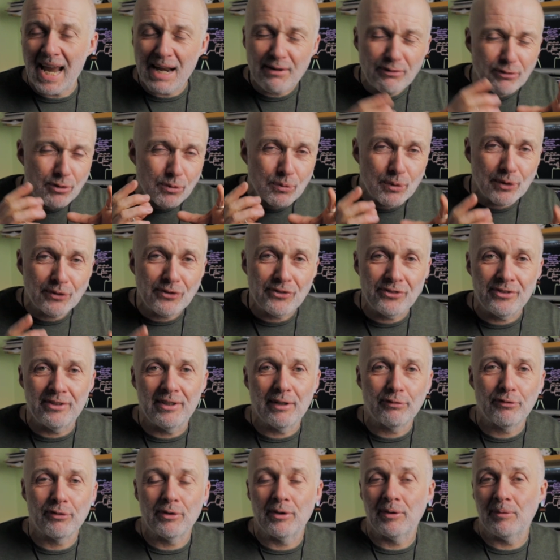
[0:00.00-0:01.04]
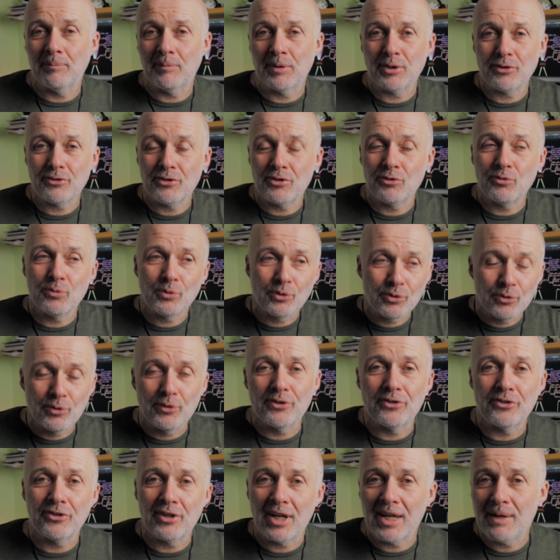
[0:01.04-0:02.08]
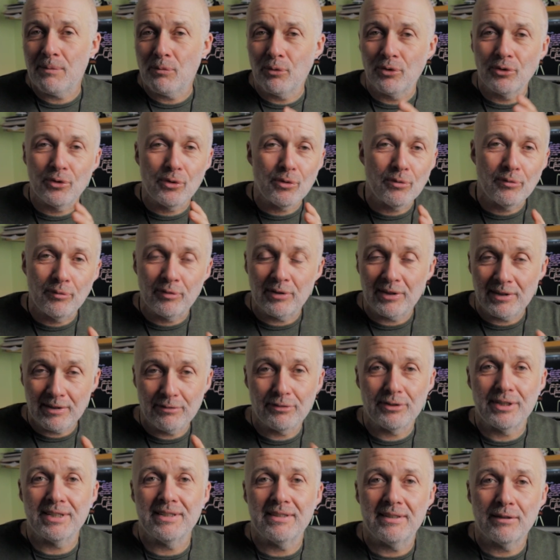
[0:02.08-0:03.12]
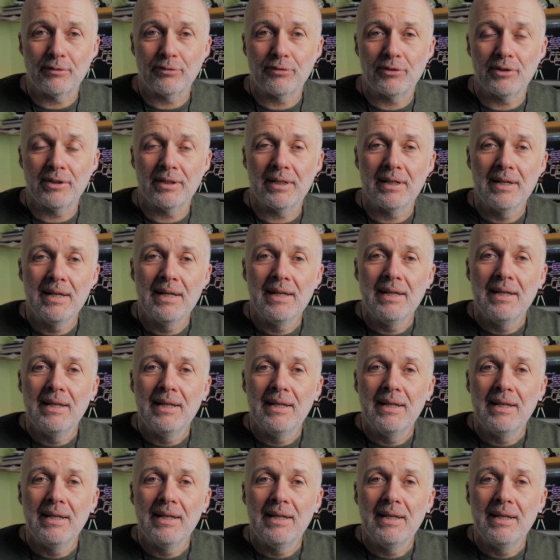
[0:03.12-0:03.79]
Everyone's different. Much as we're all the same, we're all very, very different.